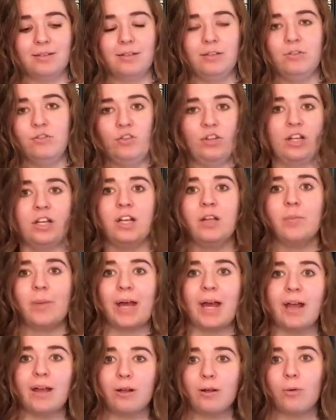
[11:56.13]
infinity
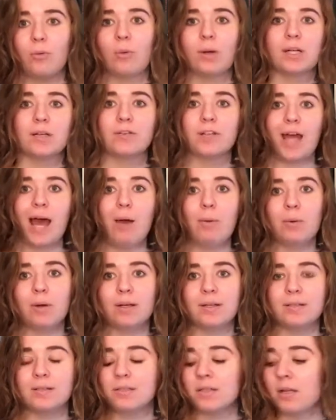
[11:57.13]
bag, or whatever that
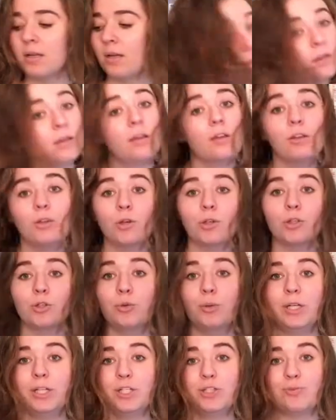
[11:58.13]
was. Your
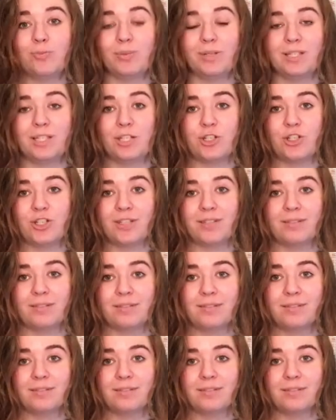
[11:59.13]
Quidditch position.